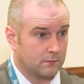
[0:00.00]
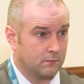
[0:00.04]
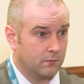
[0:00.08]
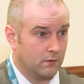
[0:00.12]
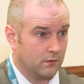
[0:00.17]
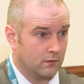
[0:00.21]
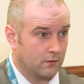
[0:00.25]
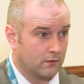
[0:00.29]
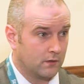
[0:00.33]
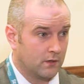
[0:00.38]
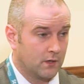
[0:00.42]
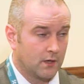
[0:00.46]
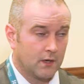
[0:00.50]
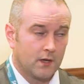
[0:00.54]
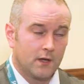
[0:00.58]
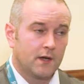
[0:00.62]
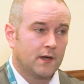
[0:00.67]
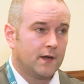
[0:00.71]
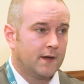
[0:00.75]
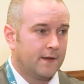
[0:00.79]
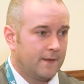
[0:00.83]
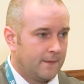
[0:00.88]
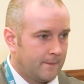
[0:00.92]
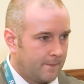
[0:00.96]
on board,
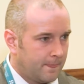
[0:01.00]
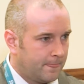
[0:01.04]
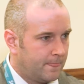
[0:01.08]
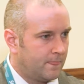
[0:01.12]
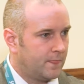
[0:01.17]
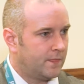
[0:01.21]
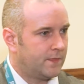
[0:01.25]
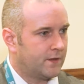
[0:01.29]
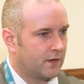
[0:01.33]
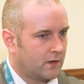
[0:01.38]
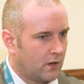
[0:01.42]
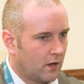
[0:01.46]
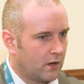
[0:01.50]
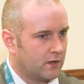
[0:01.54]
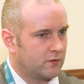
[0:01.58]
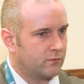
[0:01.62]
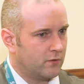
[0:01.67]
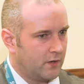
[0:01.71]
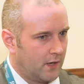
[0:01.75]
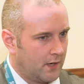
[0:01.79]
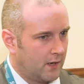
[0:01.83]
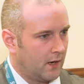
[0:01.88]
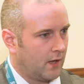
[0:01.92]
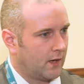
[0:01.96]
the college
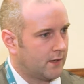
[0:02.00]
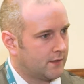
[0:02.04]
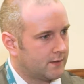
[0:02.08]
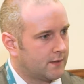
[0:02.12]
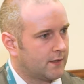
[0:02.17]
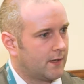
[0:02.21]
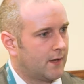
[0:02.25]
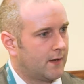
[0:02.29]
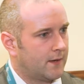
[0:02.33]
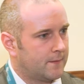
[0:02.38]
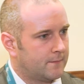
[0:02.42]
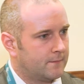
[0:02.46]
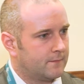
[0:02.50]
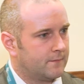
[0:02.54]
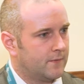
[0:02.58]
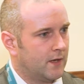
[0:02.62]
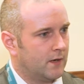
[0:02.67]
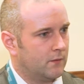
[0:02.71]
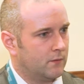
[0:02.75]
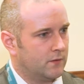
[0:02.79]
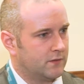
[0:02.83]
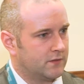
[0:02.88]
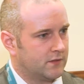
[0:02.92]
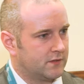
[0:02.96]
really liked that.
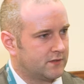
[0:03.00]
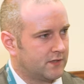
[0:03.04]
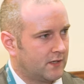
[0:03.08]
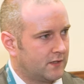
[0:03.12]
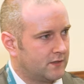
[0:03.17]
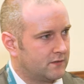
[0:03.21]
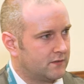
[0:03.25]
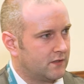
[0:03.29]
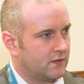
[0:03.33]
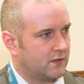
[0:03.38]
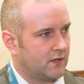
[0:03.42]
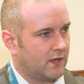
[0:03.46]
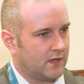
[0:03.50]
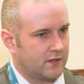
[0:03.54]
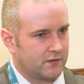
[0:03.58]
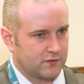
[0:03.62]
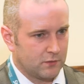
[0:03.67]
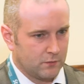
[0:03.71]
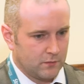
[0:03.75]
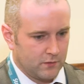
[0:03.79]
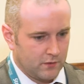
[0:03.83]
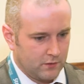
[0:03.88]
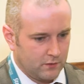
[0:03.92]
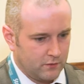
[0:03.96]
There was a sense that here's
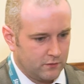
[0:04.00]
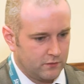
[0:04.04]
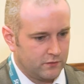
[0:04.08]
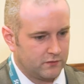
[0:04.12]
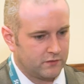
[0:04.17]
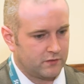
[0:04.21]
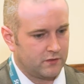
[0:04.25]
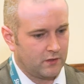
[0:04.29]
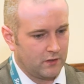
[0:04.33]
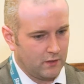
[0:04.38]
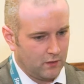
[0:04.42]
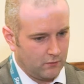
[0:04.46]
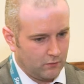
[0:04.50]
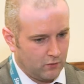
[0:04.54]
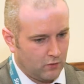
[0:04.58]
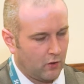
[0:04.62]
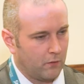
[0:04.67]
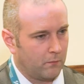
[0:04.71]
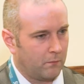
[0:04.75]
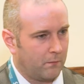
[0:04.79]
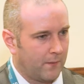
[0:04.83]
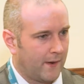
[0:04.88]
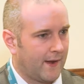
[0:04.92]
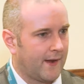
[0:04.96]
someone who's, you know,
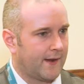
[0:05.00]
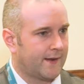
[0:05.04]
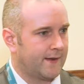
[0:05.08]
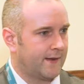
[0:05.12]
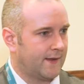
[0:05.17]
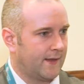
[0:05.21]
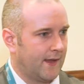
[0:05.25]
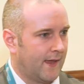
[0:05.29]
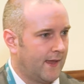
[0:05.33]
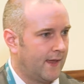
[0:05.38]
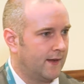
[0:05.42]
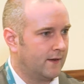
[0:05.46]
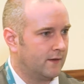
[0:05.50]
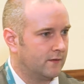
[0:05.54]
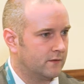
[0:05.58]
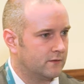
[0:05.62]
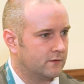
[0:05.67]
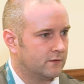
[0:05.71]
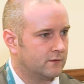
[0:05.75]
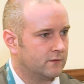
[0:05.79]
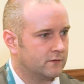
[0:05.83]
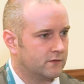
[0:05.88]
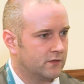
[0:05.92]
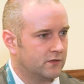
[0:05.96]
gone back again
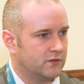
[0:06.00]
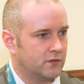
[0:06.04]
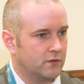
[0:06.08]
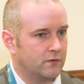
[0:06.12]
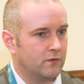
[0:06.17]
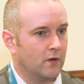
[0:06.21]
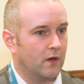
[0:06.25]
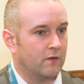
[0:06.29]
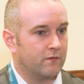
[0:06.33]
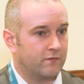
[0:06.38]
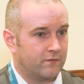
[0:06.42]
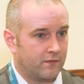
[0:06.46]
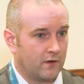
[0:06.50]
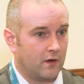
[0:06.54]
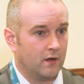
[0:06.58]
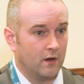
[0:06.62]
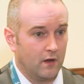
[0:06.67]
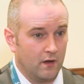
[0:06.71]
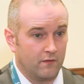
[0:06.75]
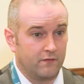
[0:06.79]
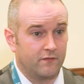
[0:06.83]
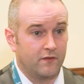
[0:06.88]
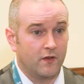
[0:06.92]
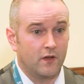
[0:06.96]
to do
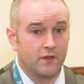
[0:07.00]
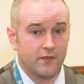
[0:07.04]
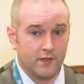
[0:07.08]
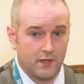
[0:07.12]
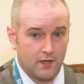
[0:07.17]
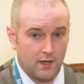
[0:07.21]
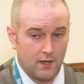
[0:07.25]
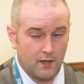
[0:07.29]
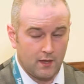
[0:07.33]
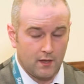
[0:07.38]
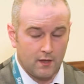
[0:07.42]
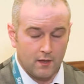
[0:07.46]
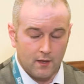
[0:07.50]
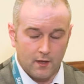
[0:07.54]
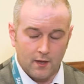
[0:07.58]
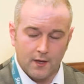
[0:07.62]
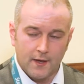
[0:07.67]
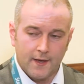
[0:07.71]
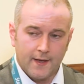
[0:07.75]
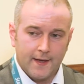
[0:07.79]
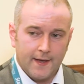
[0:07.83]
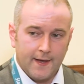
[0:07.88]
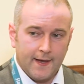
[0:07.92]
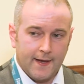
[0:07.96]
a further year,
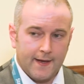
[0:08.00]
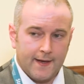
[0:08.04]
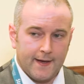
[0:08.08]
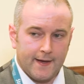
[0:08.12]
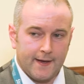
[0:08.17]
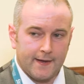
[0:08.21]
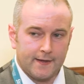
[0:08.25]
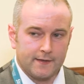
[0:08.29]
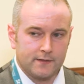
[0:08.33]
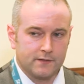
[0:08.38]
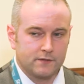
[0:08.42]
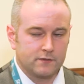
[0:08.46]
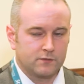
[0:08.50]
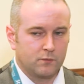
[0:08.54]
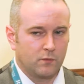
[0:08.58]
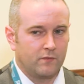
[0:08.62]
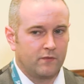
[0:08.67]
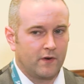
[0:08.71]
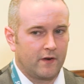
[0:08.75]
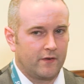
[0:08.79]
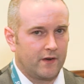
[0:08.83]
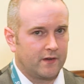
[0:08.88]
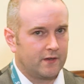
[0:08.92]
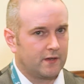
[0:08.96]
and we're
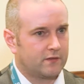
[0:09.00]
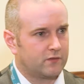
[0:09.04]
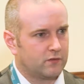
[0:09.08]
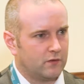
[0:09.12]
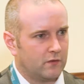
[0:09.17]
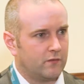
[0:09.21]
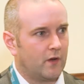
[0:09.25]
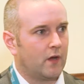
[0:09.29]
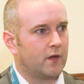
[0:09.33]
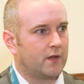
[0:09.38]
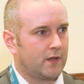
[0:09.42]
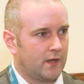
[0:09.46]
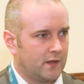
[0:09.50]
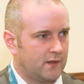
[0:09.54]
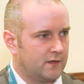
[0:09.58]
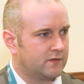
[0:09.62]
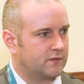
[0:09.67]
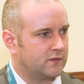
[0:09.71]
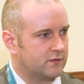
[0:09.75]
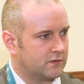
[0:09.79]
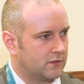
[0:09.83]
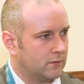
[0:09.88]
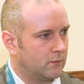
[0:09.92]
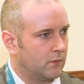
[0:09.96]
very sort of, okay,
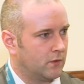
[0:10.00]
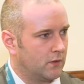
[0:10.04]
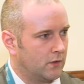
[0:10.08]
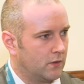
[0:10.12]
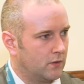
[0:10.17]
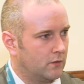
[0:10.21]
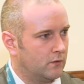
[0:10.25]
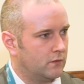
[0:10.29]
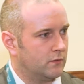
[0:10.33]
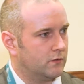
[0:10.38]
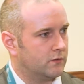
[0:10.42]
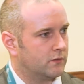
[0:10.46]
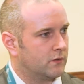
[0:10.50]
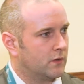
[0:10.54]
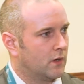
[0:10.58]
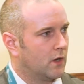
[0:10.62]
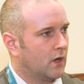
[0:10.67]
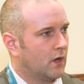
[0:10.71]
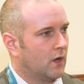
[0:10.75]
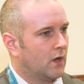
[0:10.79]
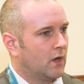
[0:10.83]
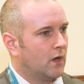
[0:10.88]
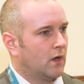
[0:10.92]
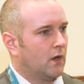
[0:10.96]
this is someone who's
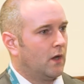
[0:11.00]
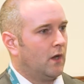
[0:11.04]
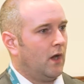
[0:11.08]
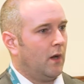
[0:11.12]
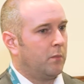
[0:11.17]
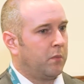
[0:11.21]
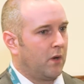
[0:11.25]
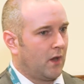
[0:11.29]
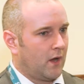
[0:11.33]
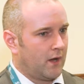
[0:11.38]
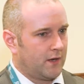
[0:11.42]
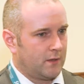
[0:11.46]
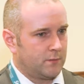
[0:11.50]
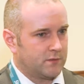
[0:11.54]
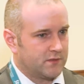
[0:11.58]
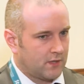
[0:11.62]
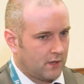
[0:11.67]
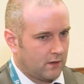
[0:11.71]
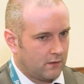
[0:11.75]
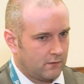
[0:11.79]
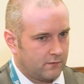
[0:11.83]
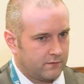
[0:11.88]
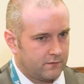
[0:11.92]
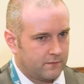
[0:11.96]
applied
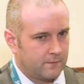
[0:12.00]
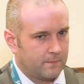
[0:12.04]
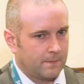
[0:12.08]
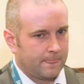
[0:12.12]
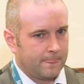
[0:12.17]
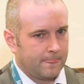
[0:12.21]
himself,